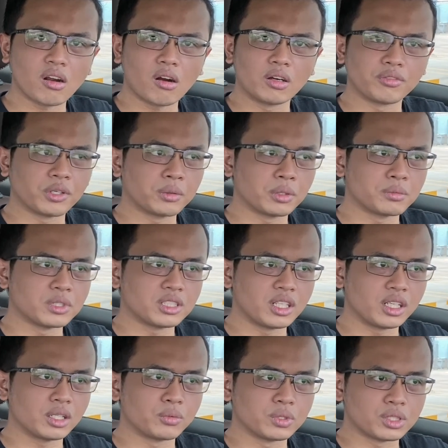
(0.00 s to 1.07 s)
if I'm not
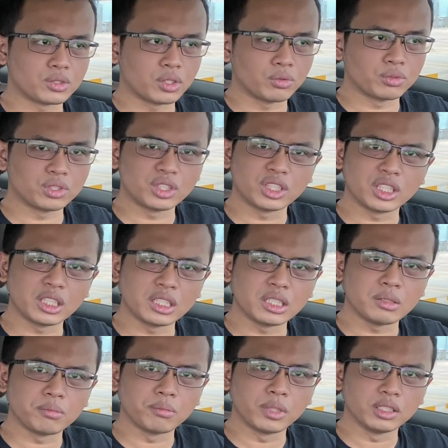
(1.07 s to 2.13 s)
mistaken, was around
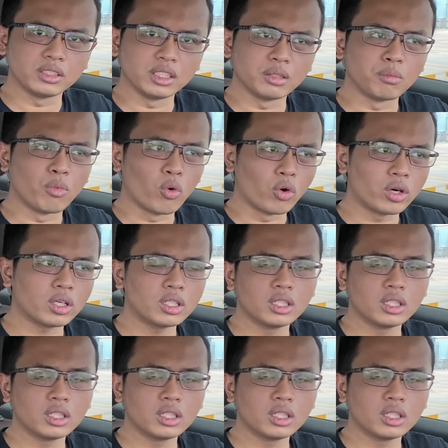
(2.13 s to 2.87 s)
30 million more.